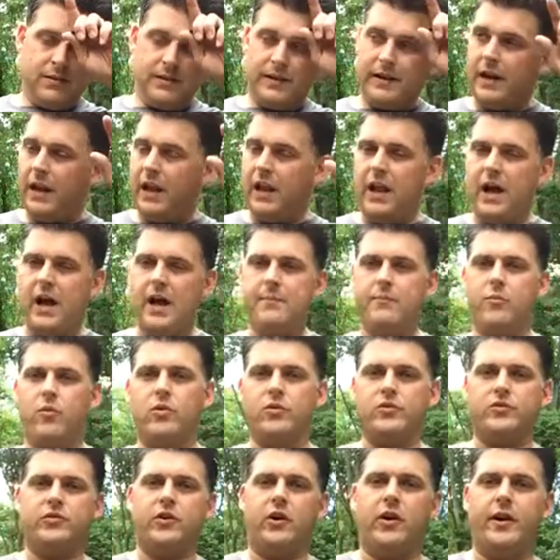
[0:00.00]
a
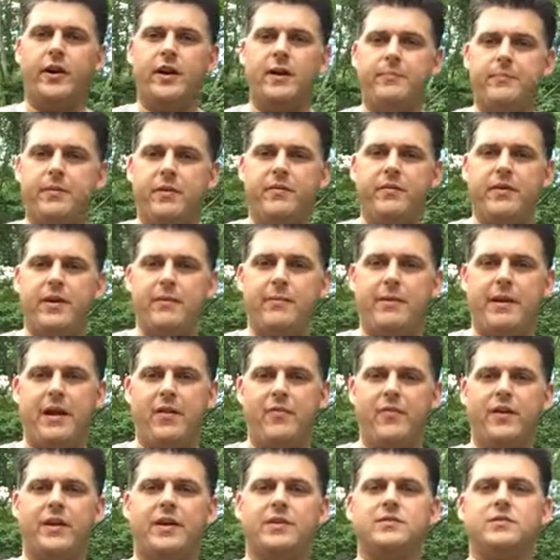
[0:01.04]
lawnmower started up over there, but I
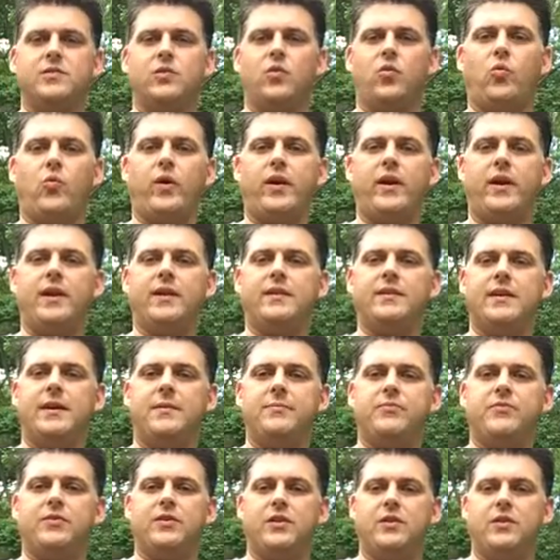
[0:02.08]
don't think it's going to quit
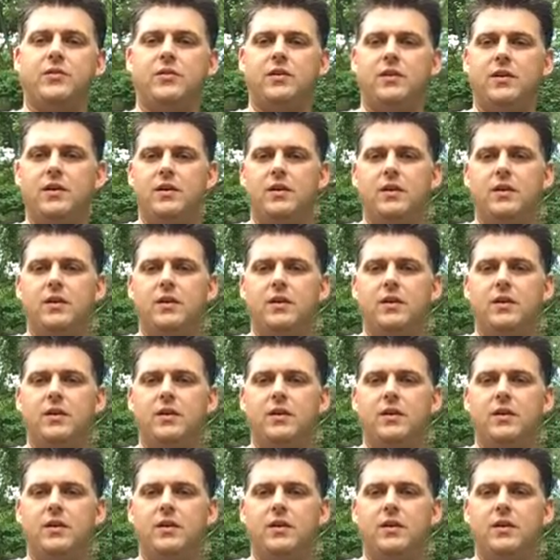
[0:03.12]
anytime soon.